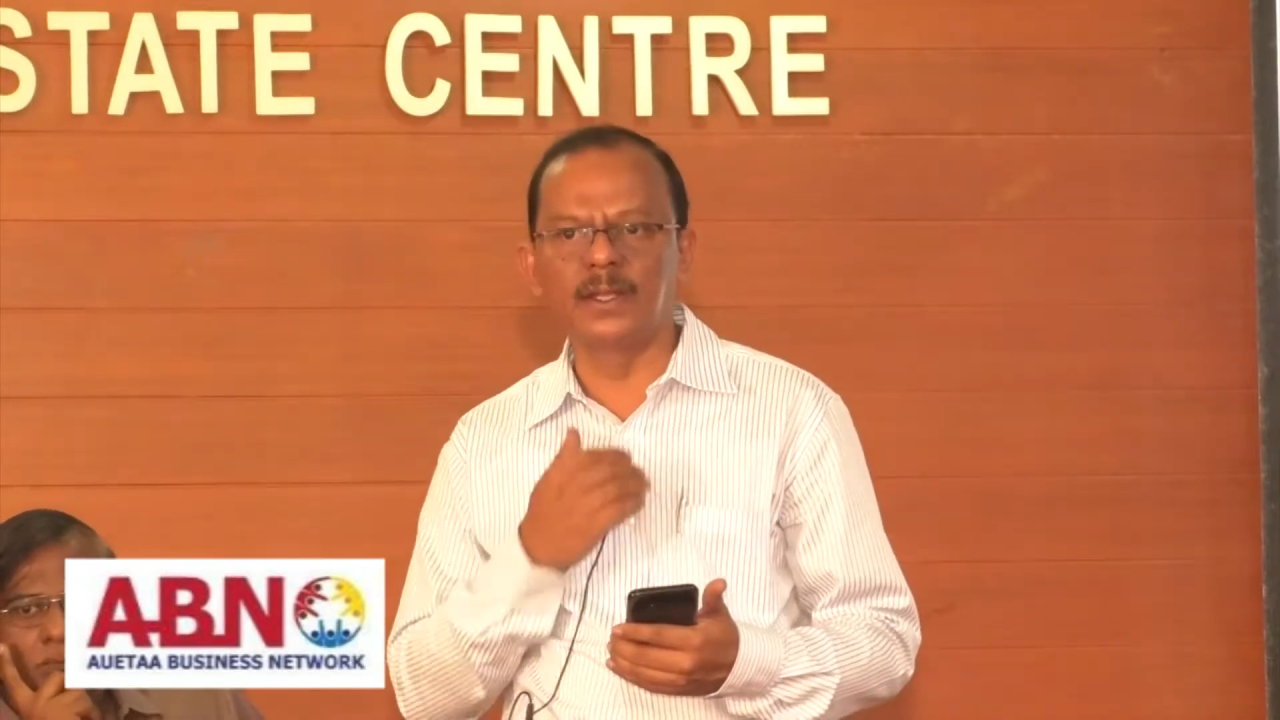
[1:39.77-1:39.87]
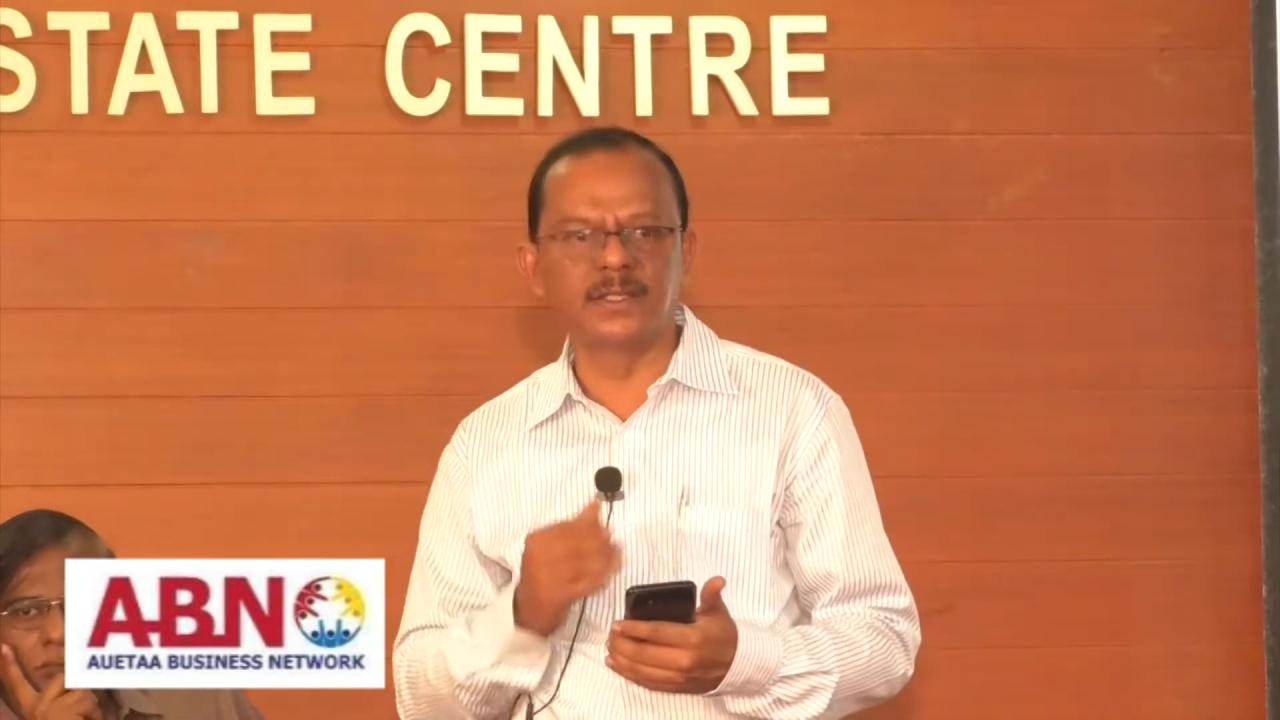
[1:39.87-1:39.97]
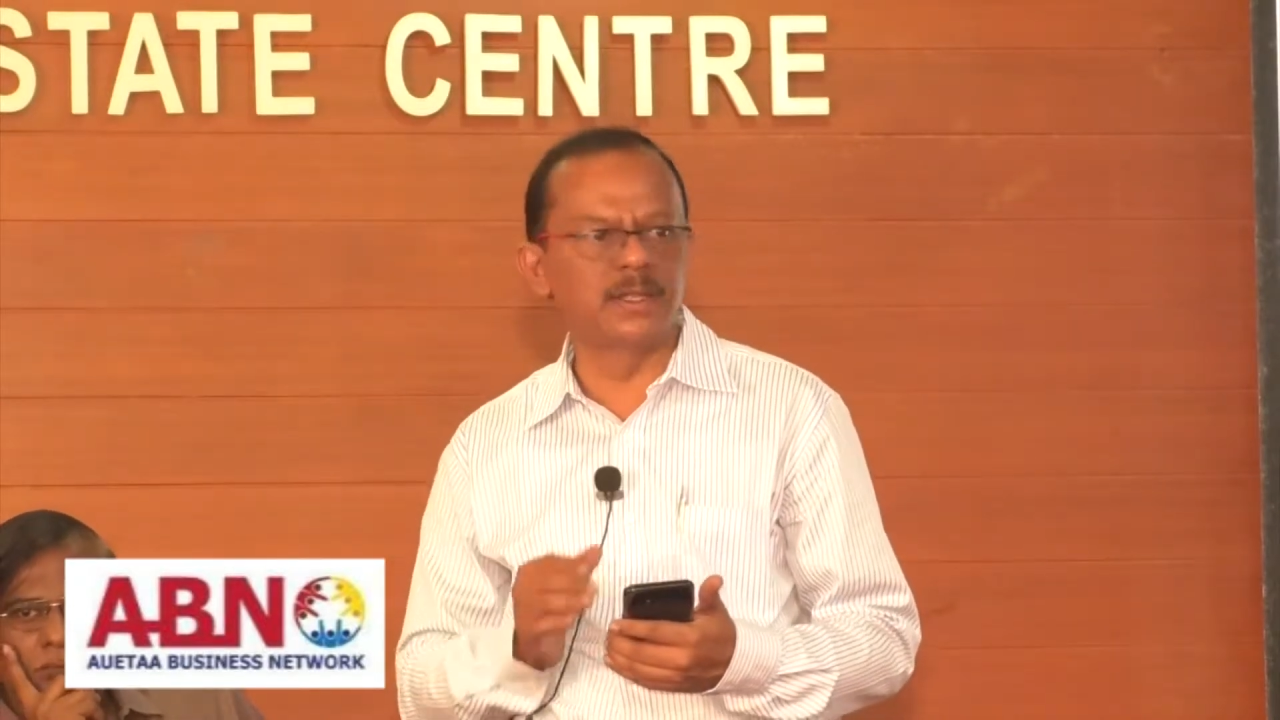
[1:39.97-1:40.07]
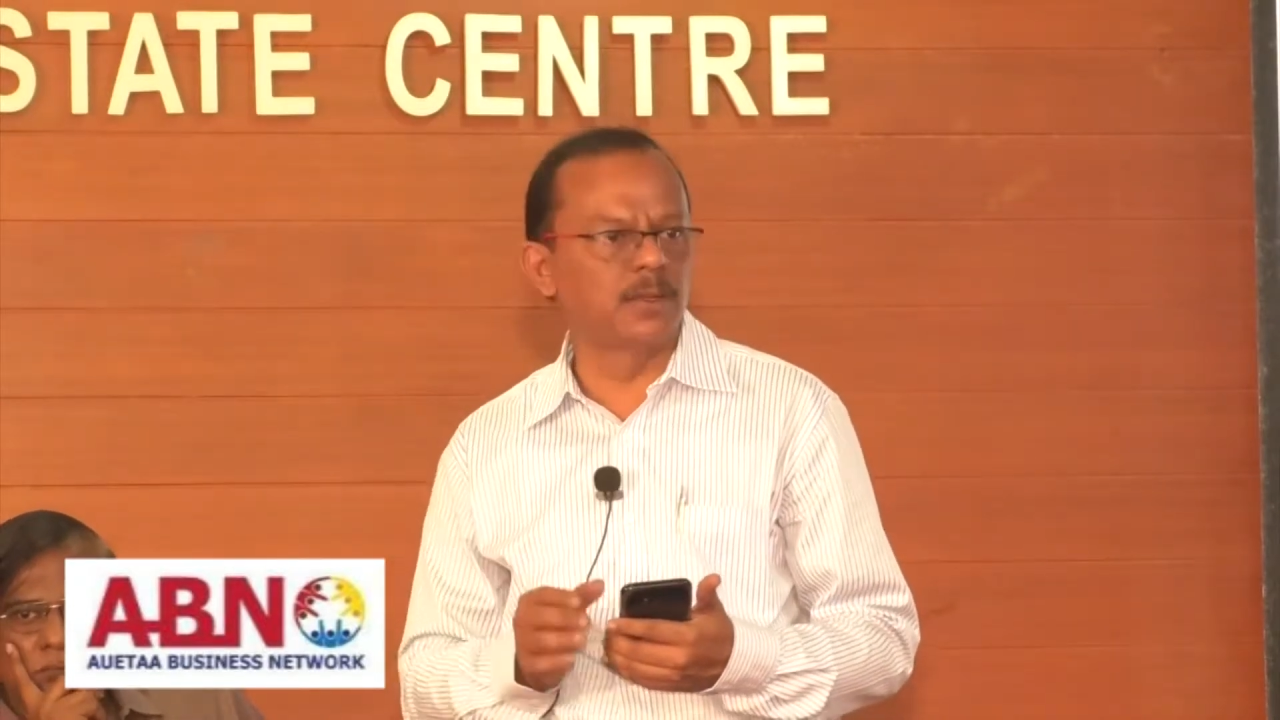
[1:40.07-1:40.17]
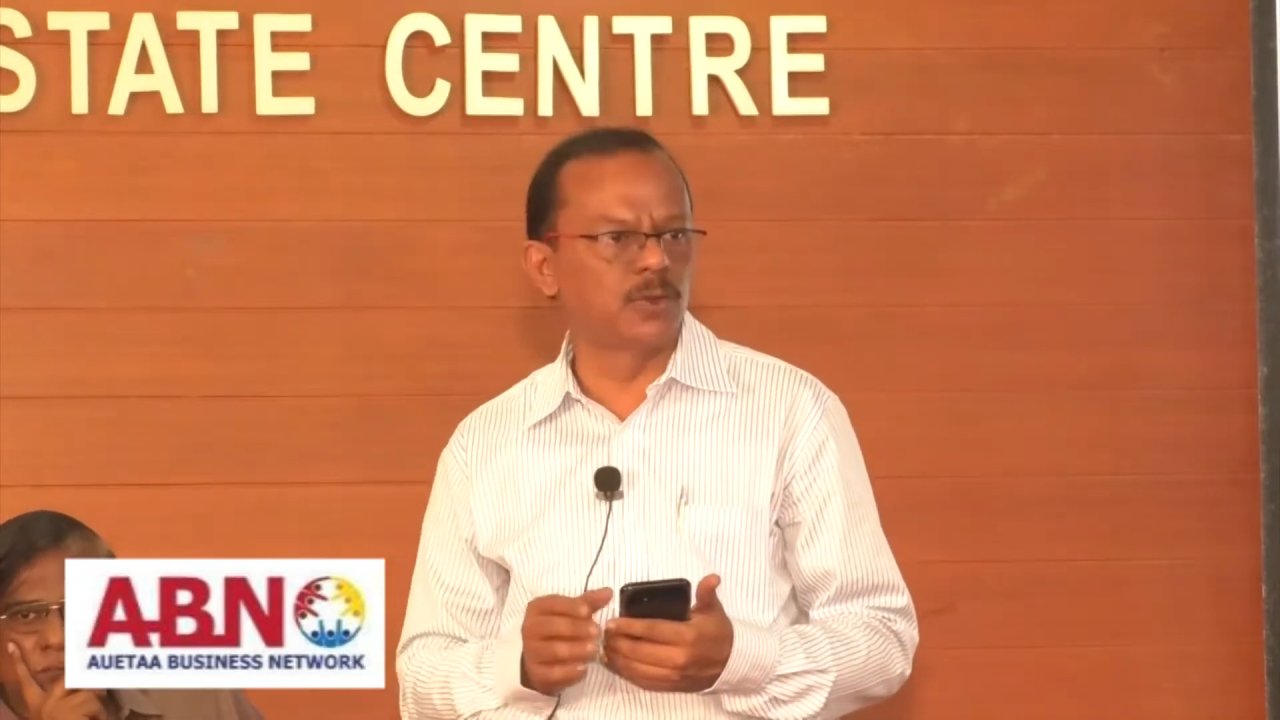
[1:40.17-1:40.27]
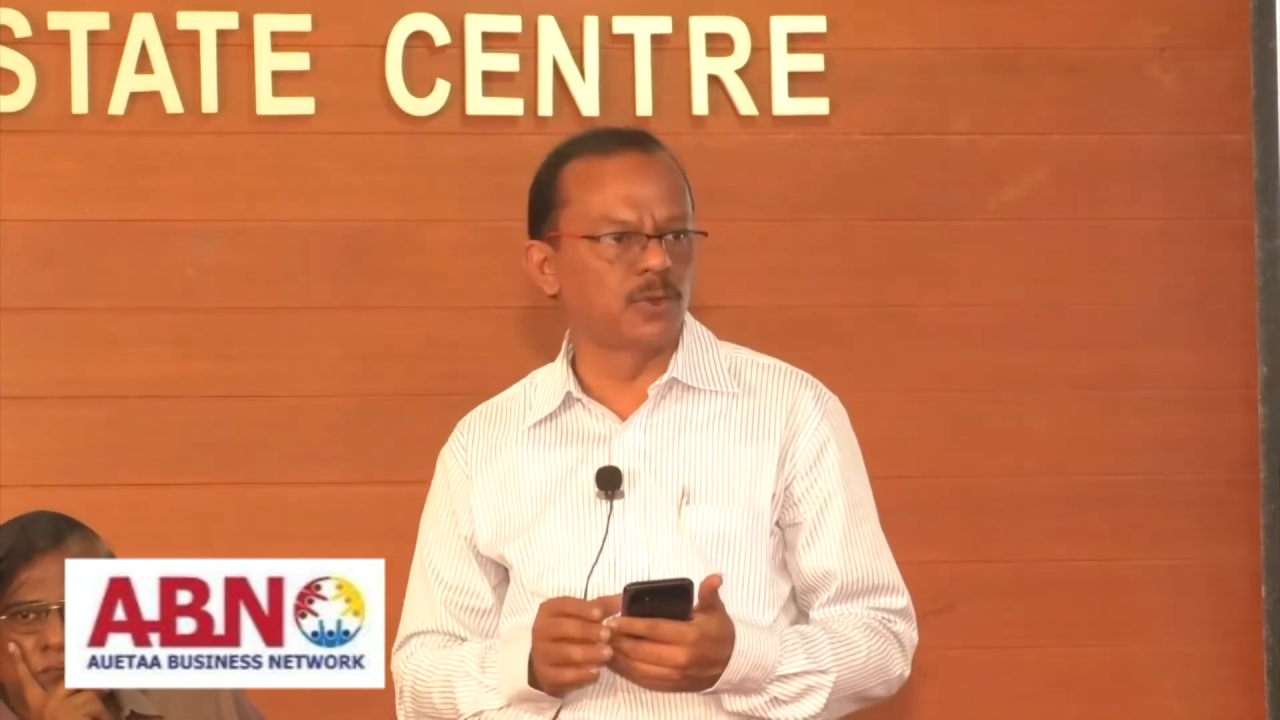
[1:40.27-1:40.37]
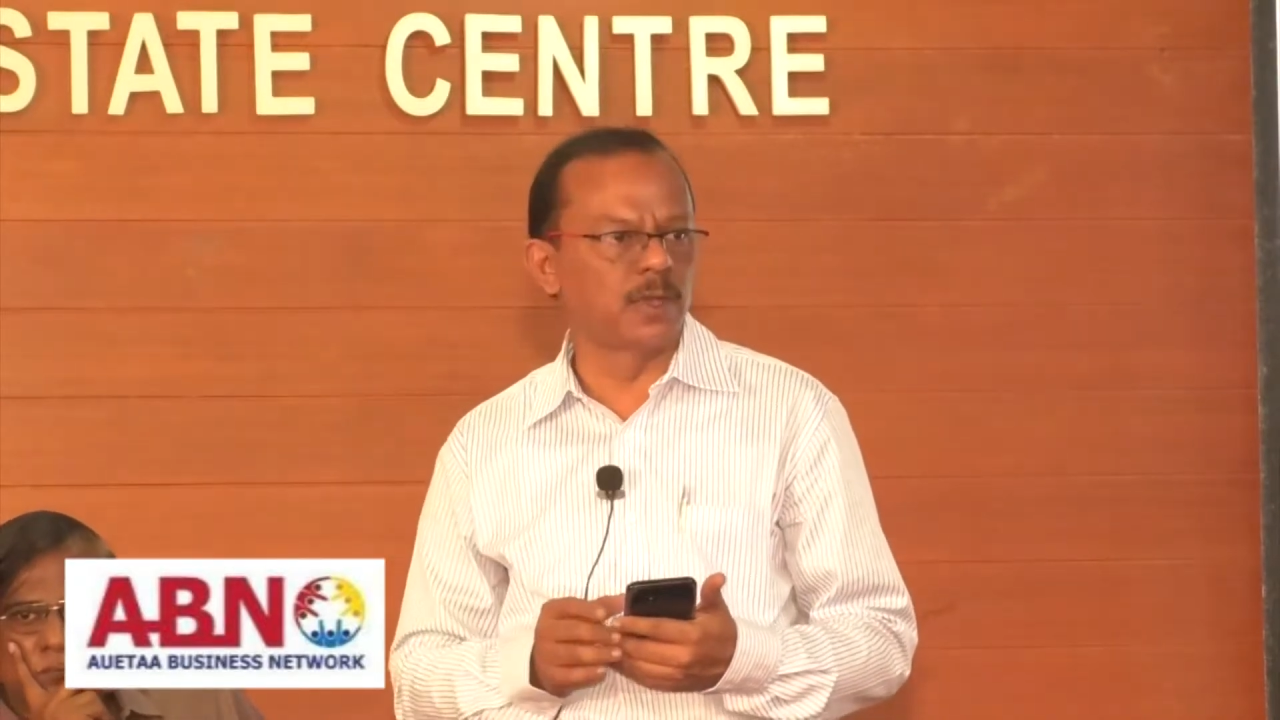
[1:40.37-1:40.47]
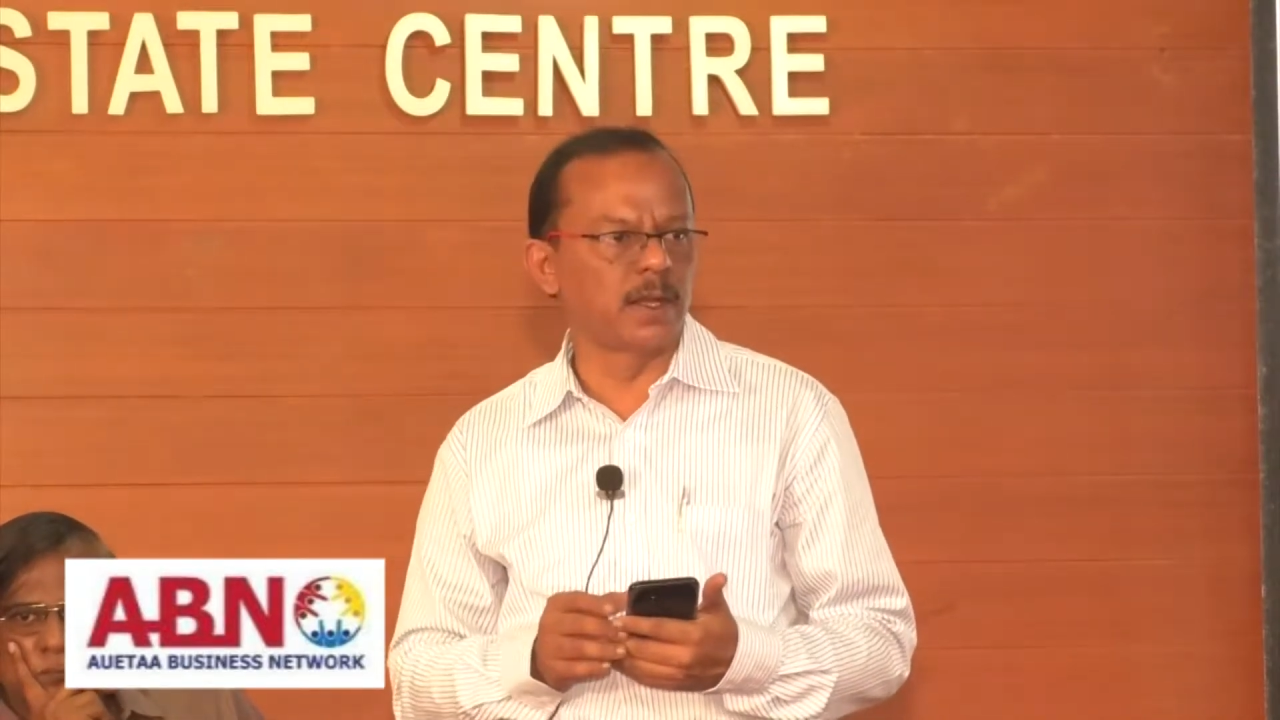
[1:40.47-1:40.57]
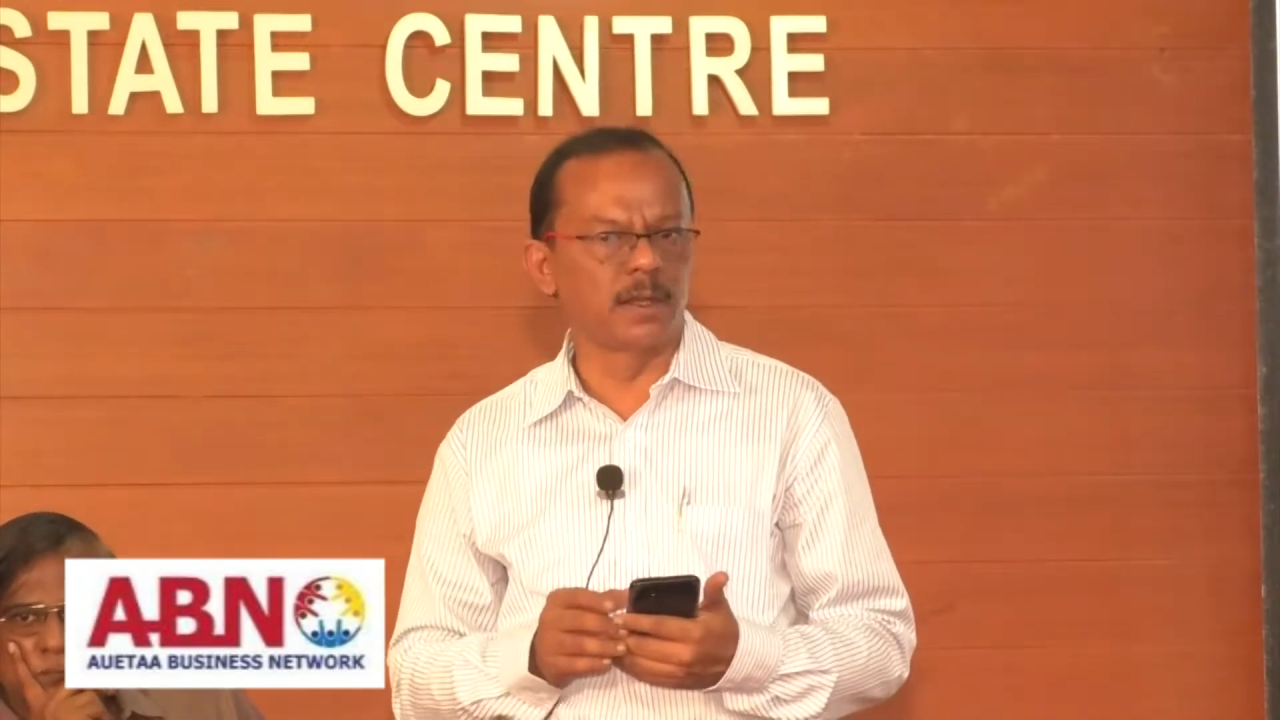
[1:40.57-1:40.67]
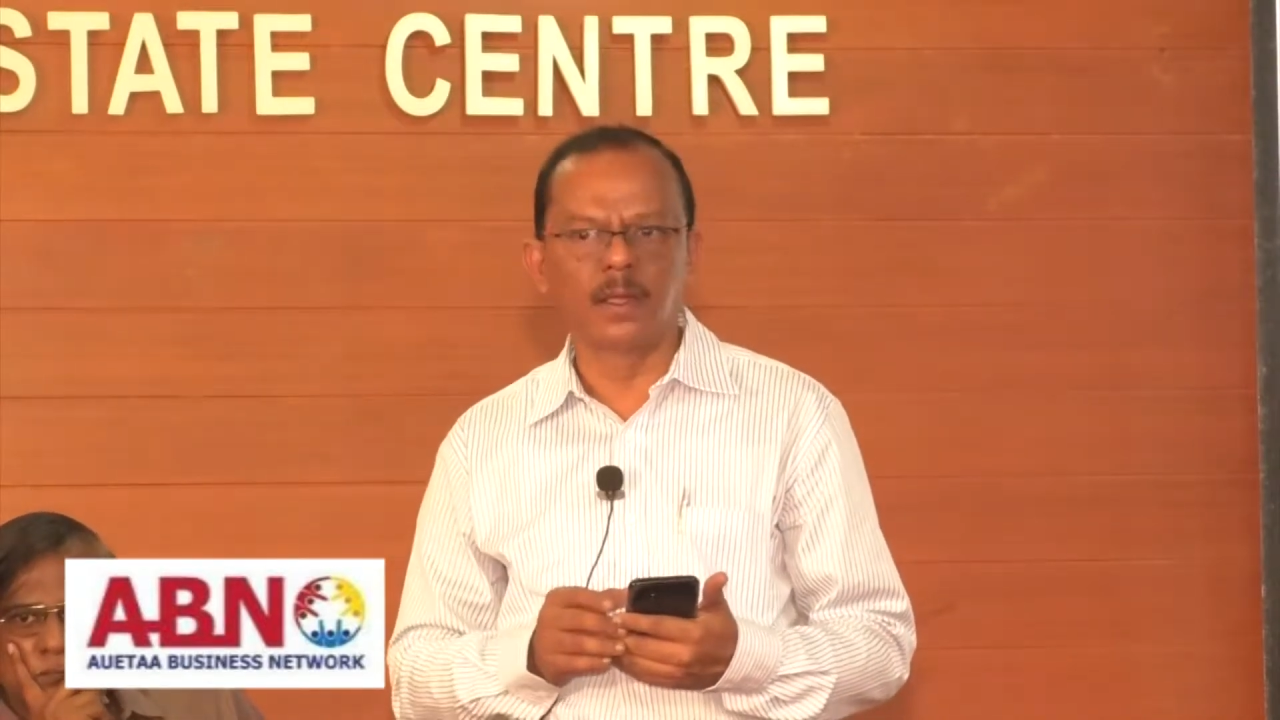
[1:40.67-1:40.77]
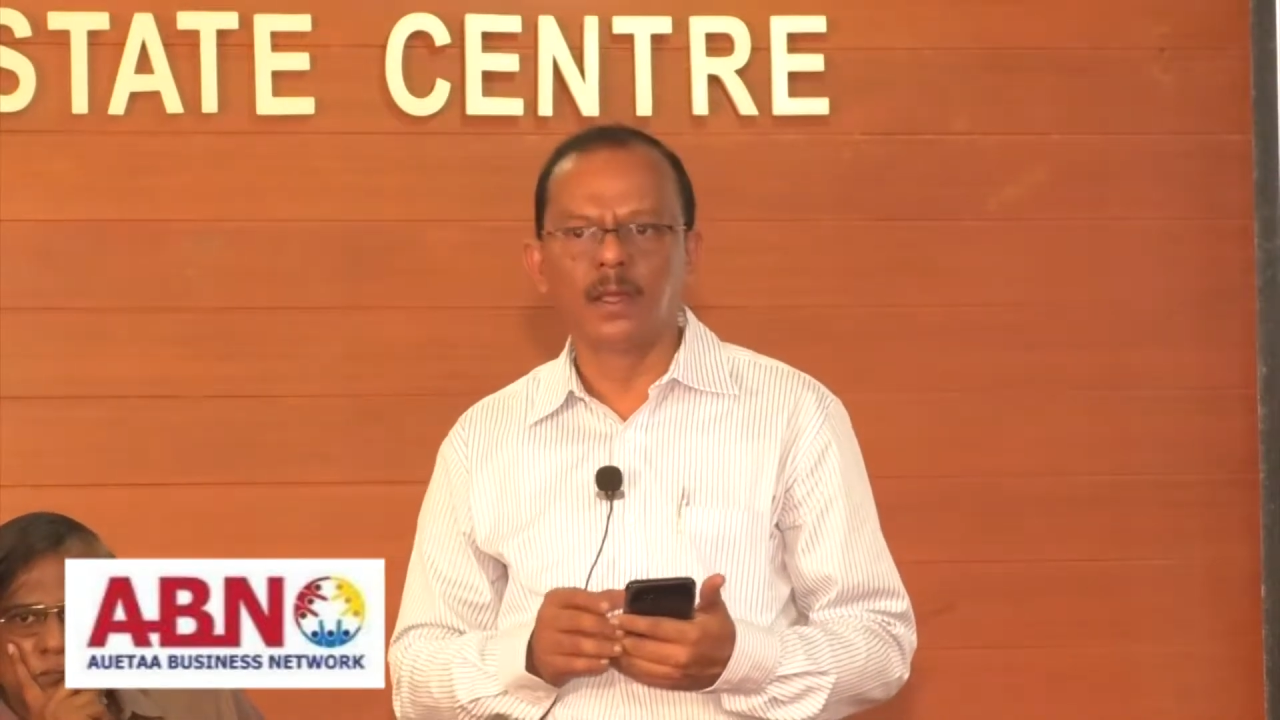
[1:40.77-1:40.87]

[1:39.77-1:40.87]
testing through that